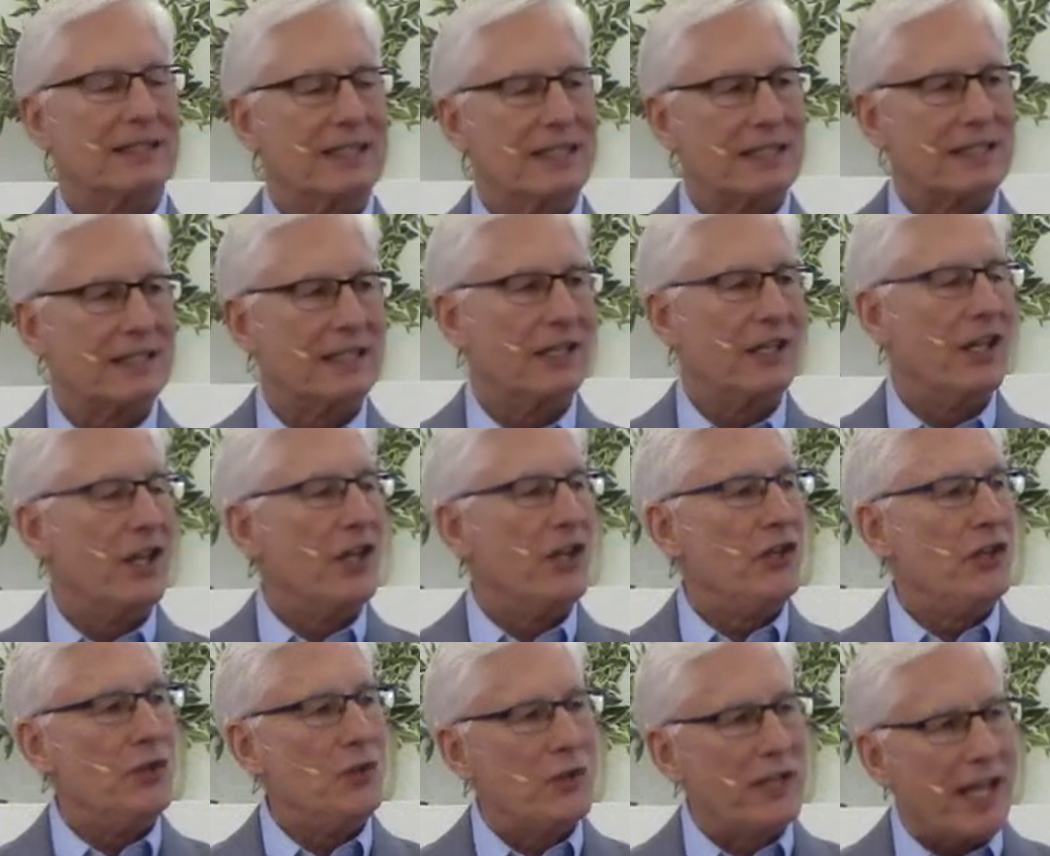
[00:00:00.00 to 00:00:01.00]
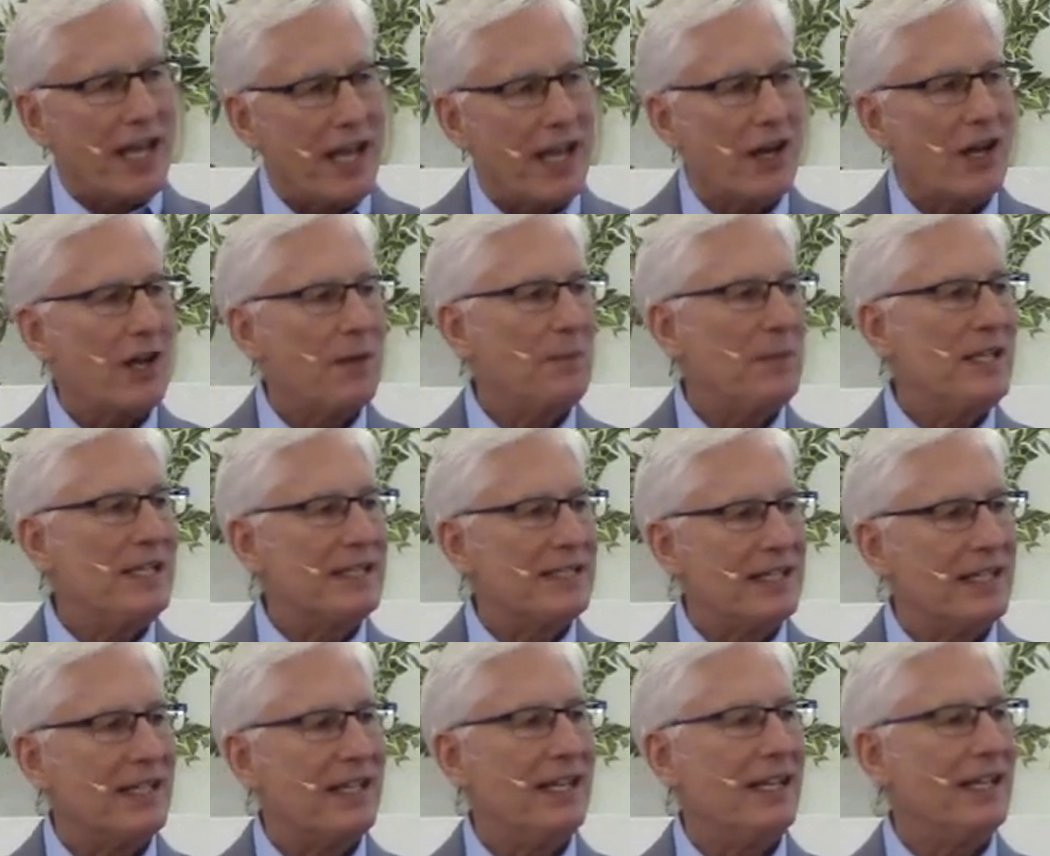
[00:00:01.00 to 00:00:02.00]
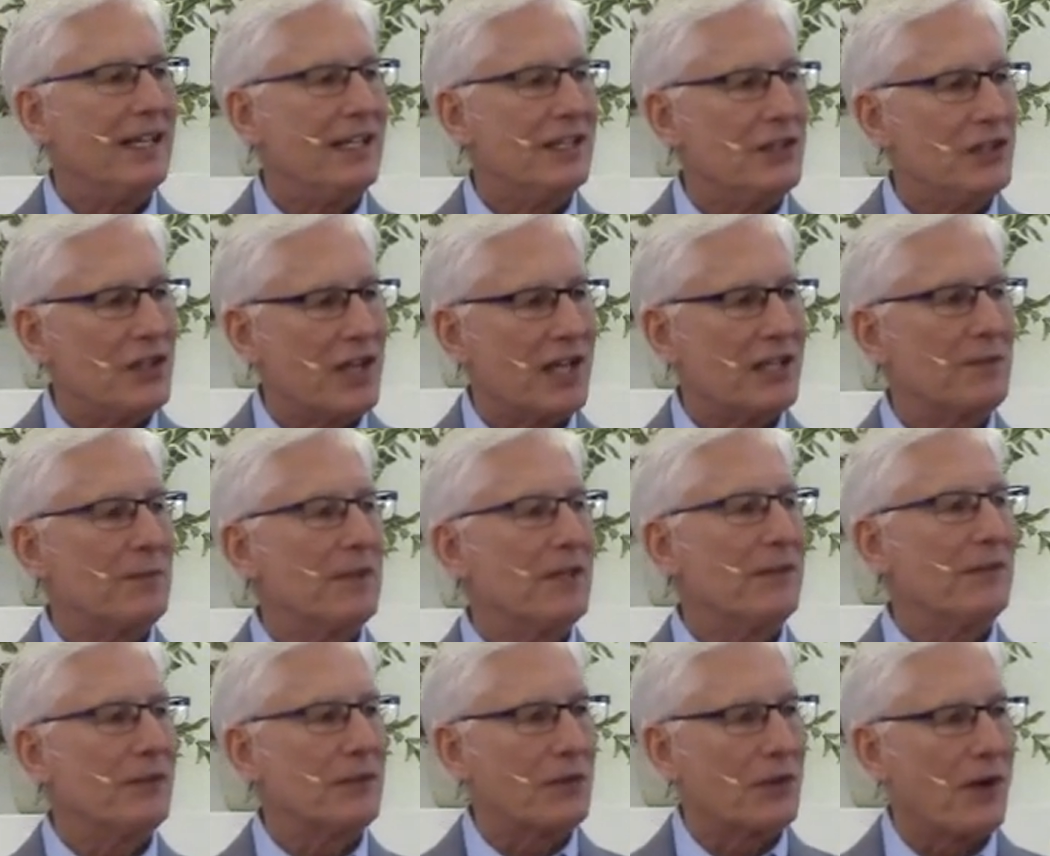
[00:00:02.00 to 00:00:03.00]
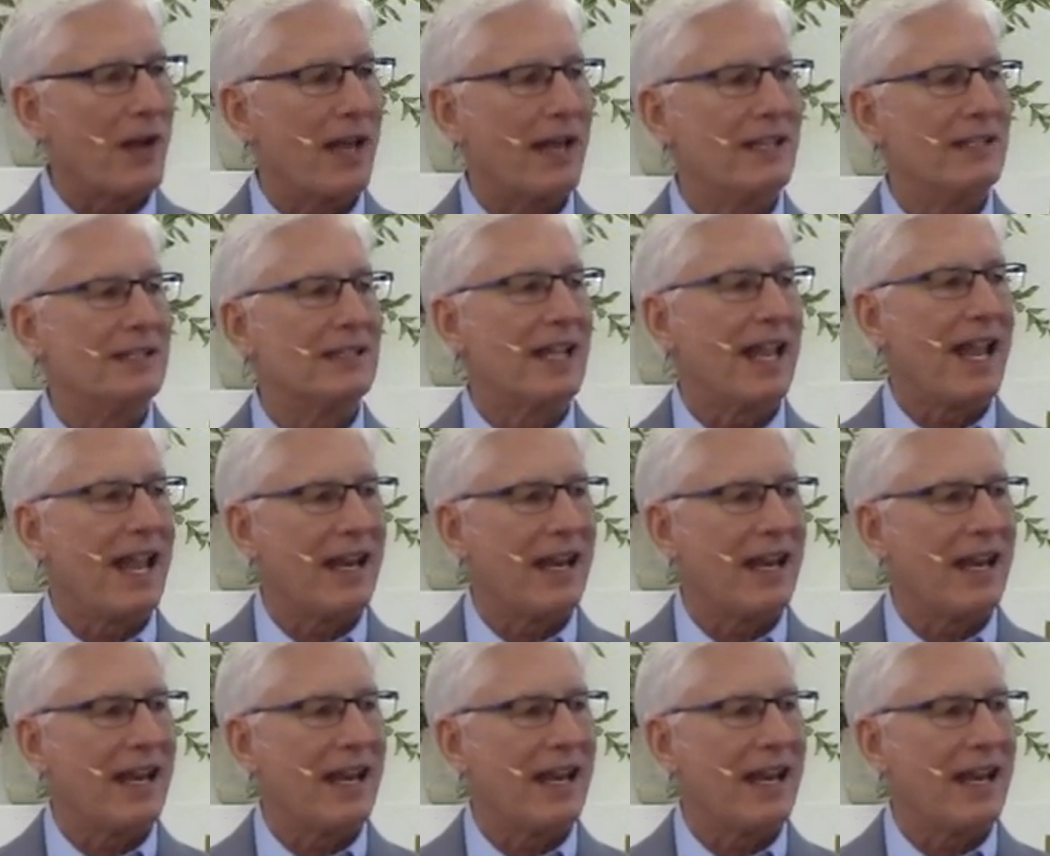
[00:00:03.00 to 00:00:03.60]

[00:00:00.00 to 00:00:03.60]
Listen, you cannot be sitting in judgment of Christ